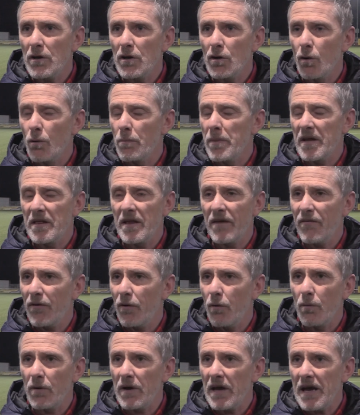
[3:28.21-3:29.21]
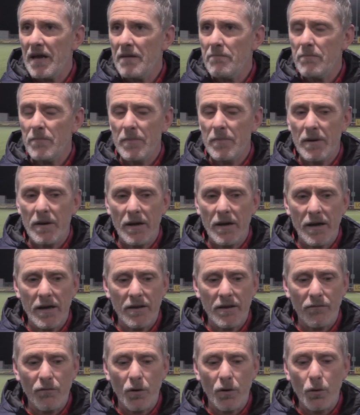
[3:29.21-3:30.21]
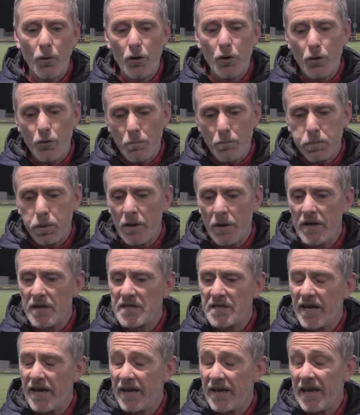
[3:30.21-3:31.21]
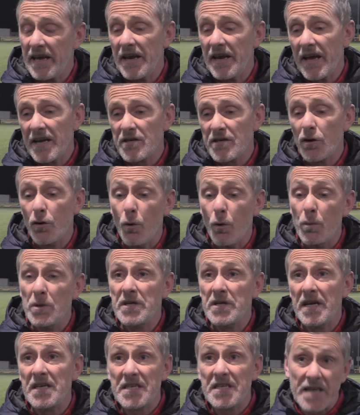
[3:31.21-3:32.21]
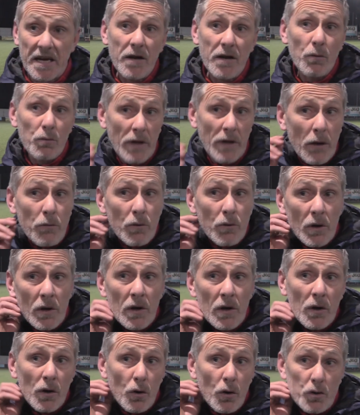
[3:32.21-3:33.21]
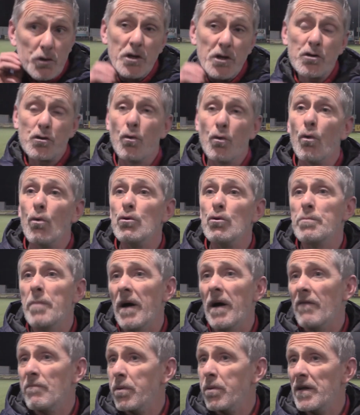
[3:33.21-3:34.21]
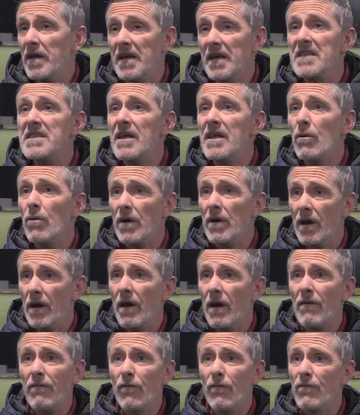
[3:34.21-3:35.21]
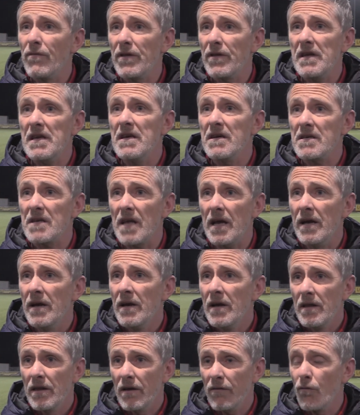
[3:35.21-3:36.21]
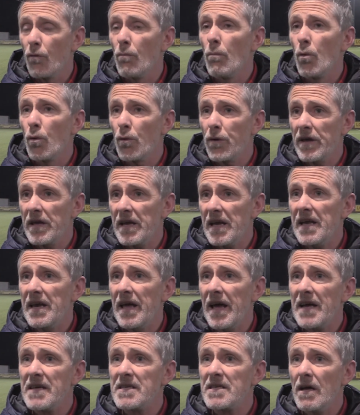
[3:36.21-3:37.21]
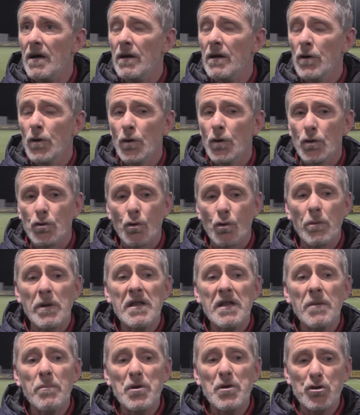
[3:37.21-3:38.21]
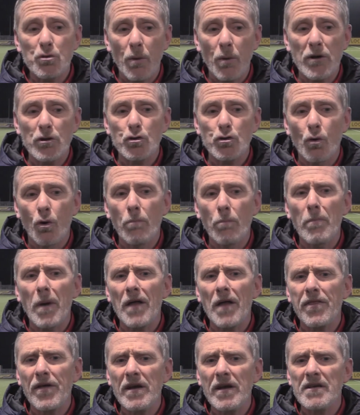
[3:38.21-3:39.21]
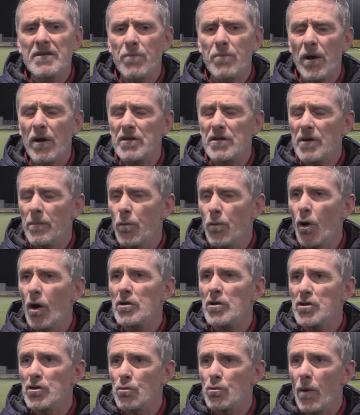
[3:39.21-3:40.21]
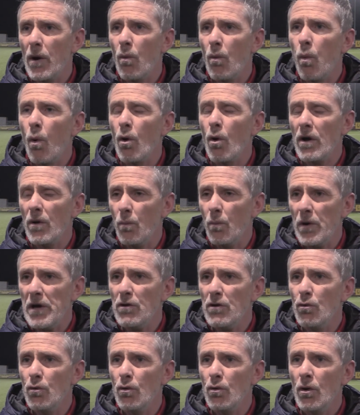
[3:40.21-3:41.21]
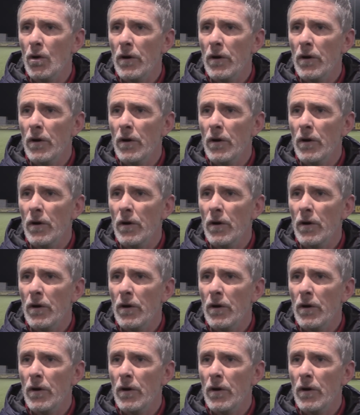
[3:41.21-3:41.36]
You know, it'll be a difficult game. They've got a lot of good players. Kane Hester always gets singled out because of his goals, but I've played against Elgin enough over the years that they've got more than Kane Hester. So we need to be switched on, but I think as well it's about us as well. What can we do?